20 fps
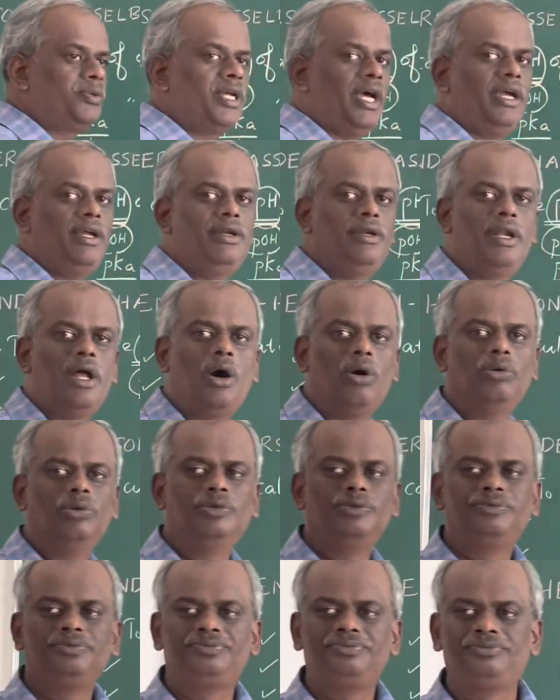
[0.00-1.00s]
time now.
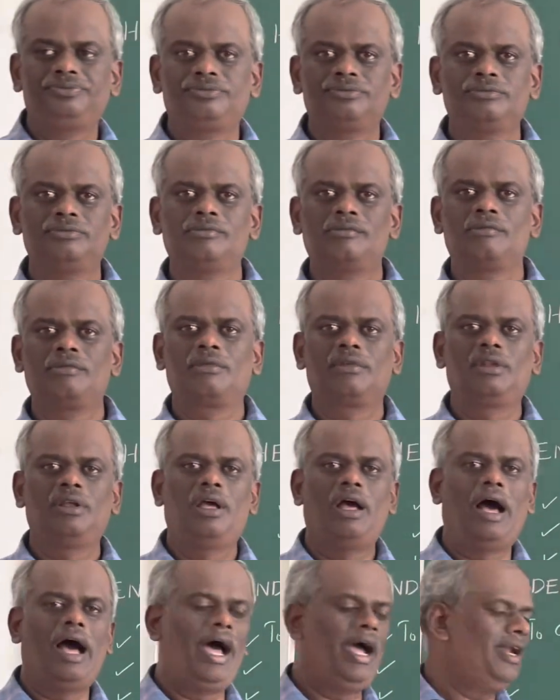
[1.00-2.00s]

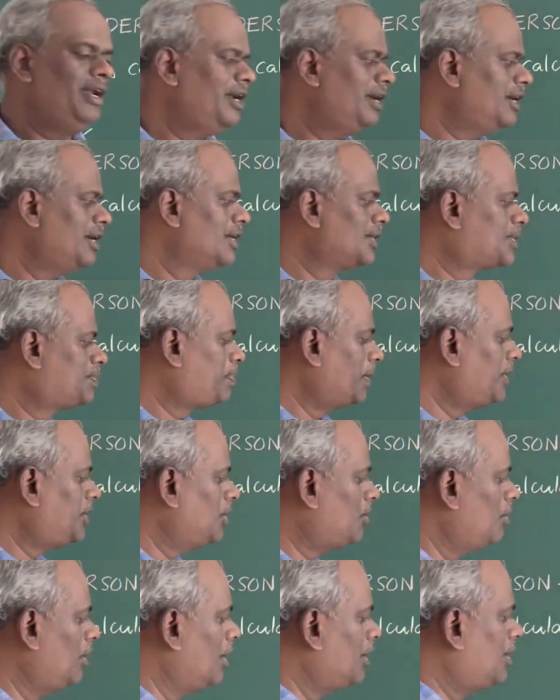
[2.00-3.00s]
And in this
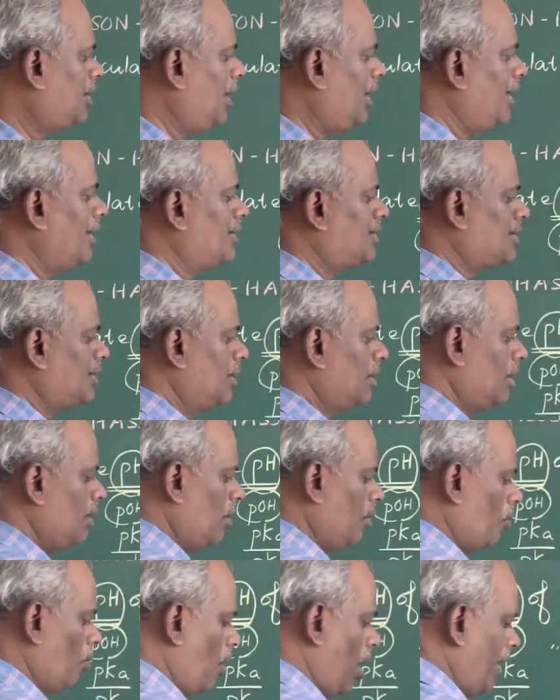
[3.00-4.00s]
particular case,
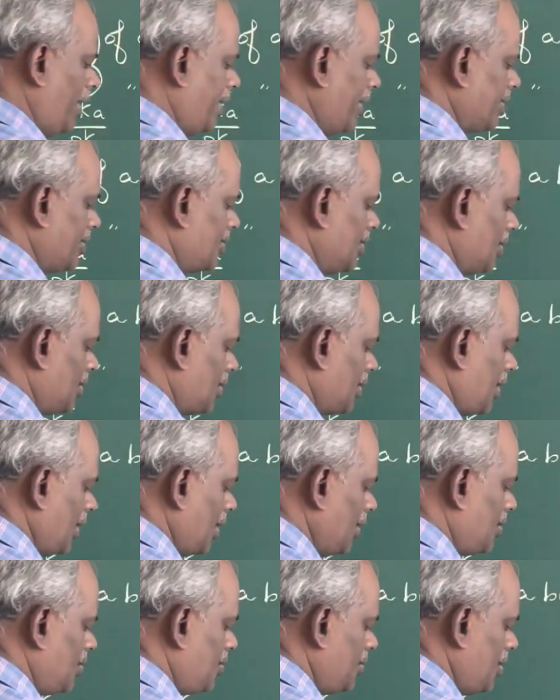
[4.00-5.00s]
what is this
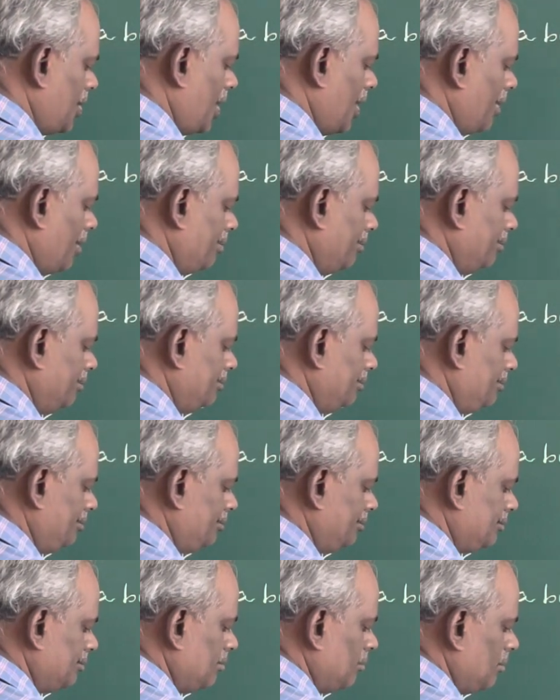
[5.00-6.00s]
HA?
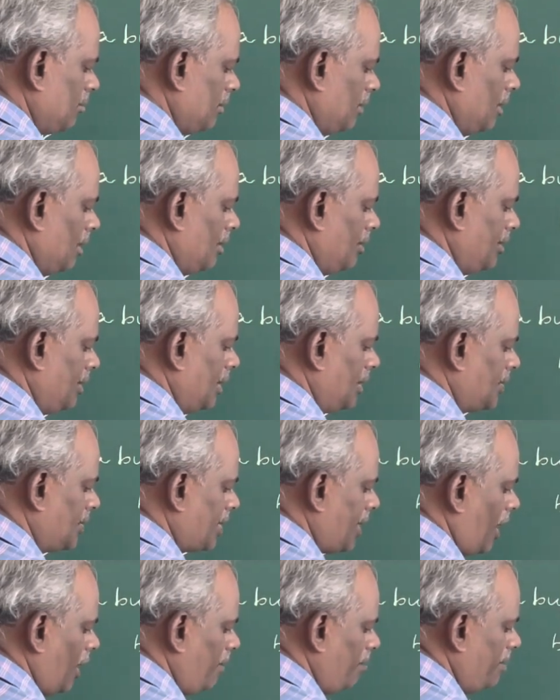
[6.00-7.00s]
This
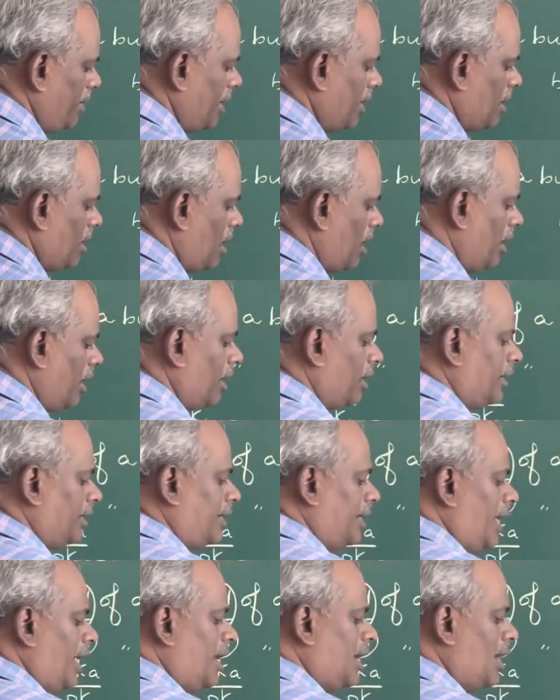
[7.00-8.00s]
can be
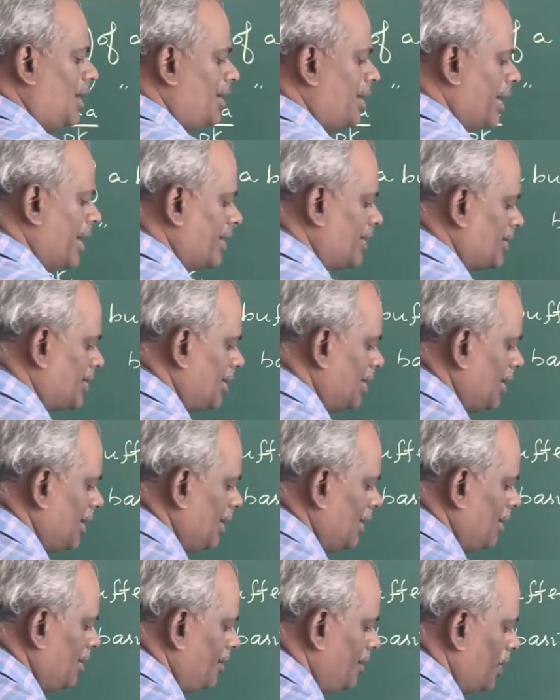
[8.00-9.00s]
taken as
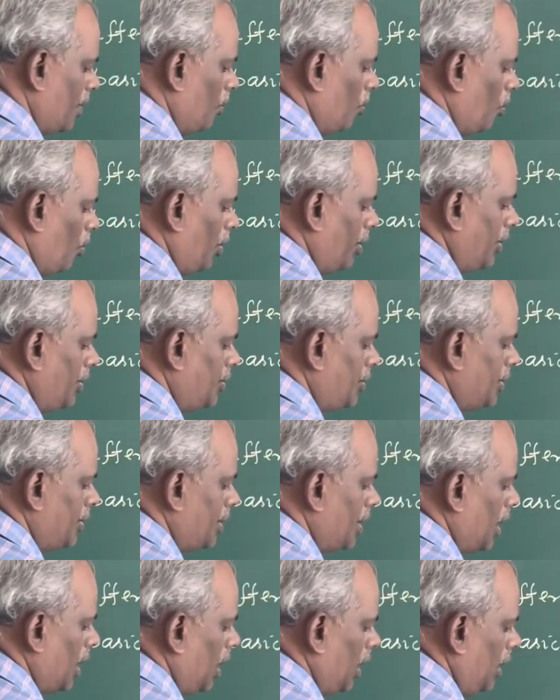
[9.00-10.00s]
the
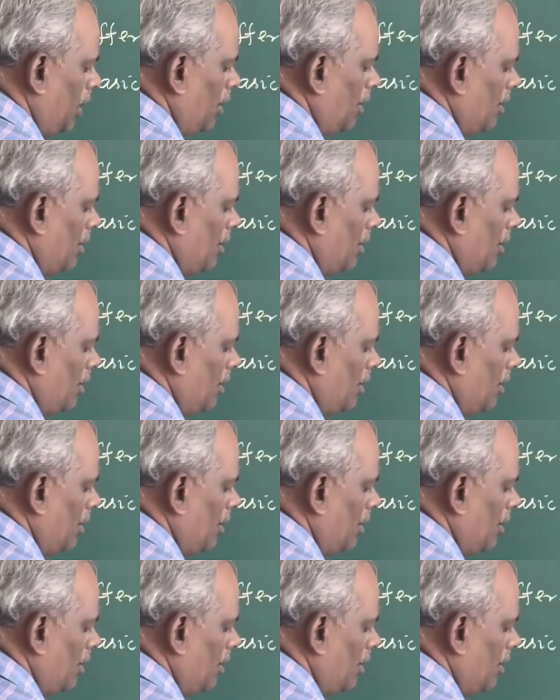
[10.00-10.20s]
original